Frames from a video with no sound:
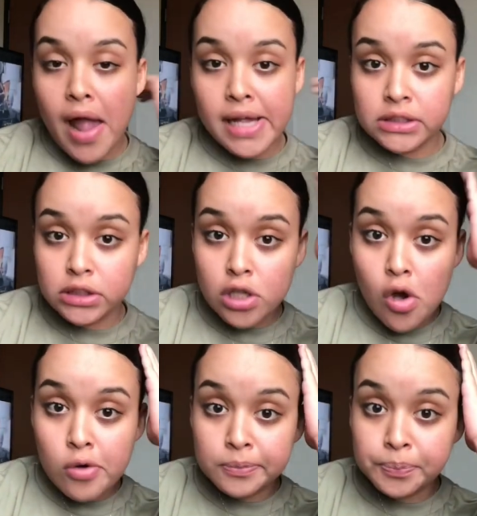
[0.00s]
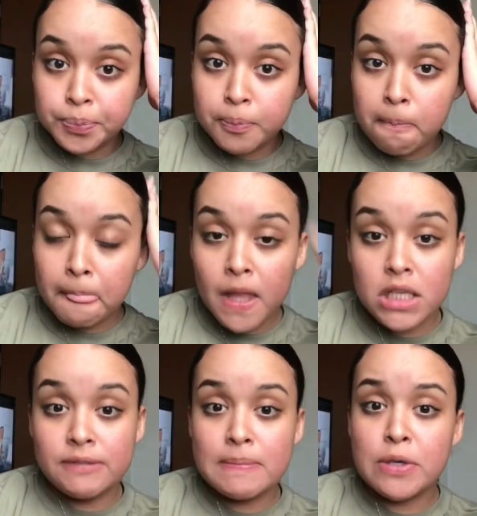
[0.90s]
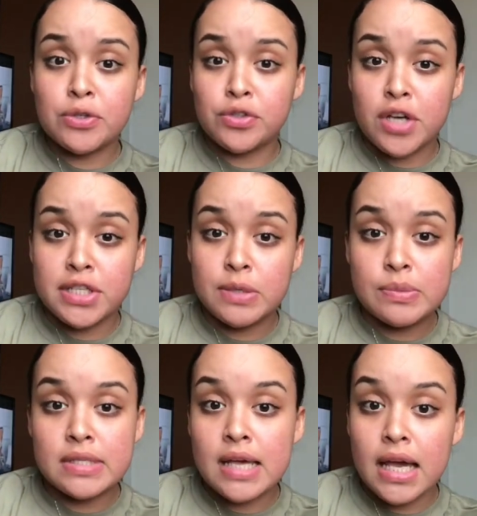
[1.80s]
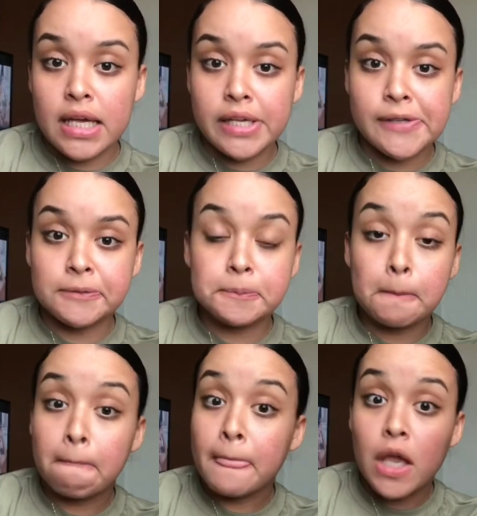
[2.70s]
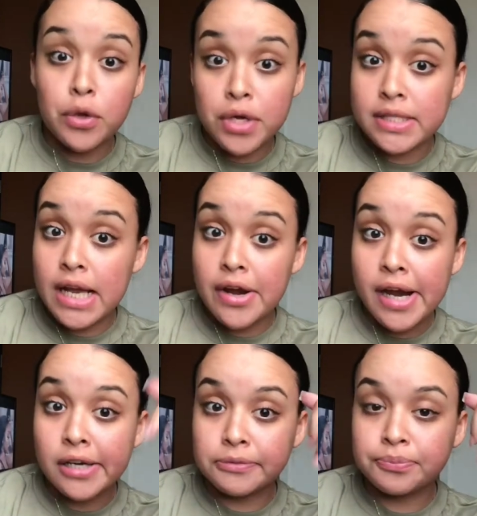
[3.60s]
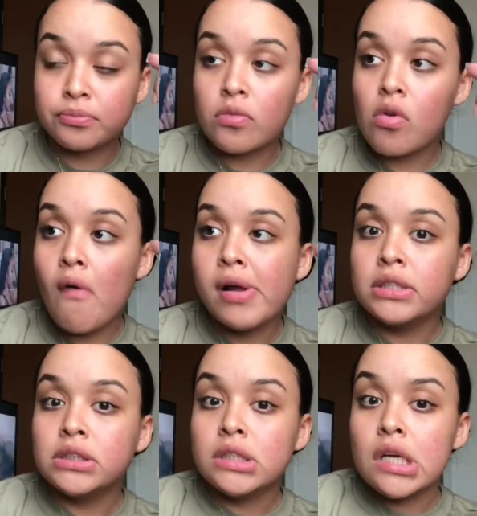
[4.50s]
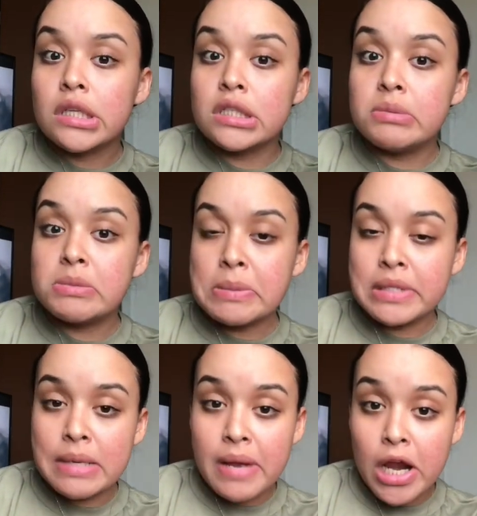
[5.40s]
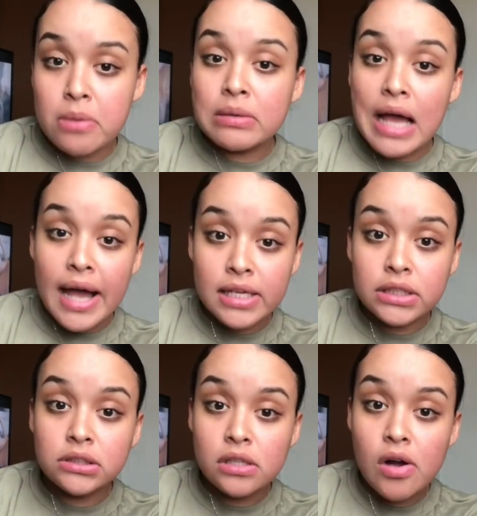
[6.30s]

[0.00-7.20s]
And so this female drill sergeant was like, you didn't dye your hair. This bitch made me dye my hair black.